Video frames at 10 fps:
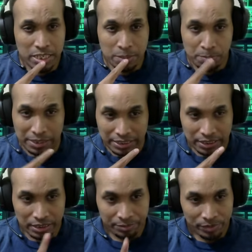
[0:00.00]
But
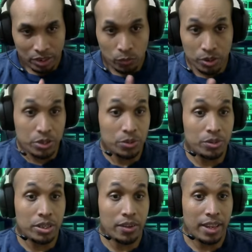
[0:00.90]
we drew
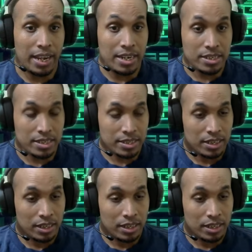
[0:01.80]
the other ace.